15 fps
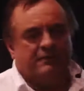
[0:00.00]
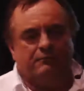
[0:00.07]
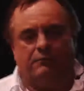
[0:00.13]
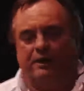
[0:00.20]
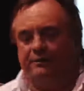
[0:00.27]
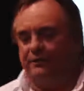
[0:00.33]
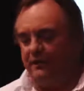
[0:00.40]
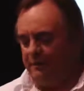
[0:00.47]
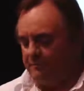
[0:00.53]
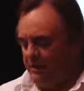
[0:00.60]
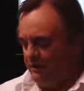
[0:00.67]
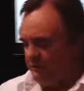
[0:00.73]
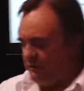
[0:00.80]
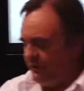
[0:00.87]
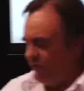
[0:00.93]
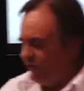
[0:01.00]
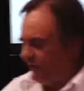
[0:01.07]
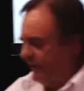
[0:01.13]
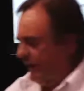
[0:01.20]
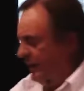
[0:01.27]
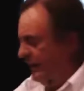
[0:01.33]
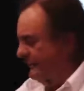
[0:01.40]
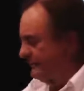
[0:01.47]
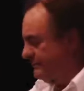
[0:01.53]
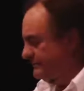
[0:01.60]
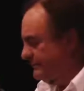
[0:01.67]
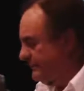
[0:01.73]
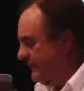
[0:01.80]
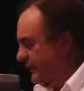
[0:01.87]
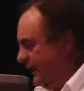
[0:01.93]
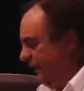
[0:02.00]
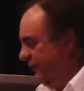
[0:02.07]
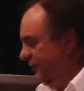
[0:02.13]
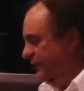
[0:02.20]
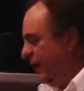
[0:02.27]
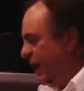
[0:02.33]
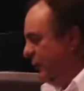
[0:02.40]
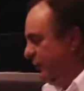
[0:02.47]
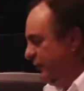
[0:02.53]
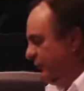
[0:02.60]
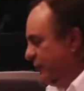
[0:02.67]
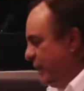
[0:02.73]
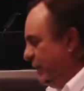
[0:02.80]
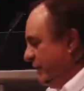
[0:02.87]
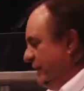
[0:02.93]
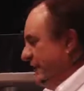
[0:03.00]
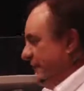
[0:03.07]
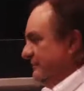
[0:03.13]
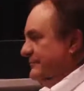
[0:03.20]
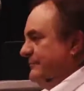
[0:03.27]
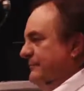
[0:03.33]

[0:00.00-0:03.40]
One thing about crystalline is it's always working